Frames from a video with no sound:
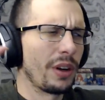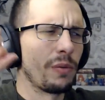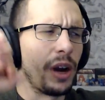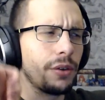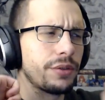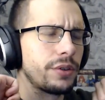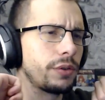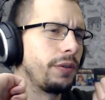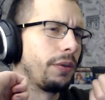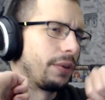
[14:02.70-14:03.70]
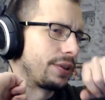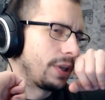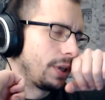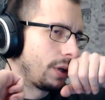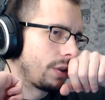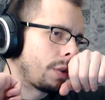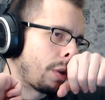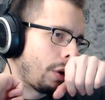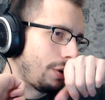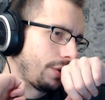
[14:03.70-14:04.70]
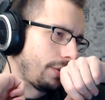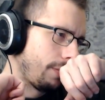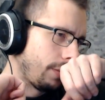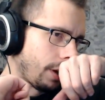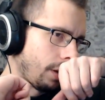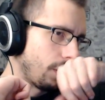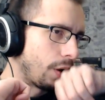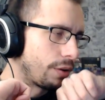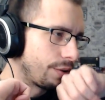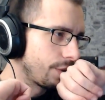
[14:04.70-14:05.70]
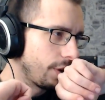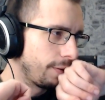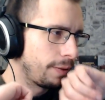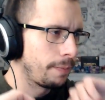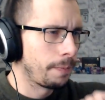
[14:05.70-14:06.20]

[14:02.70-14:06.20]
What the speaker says: a while since we've even seen an Azura ult, like years even.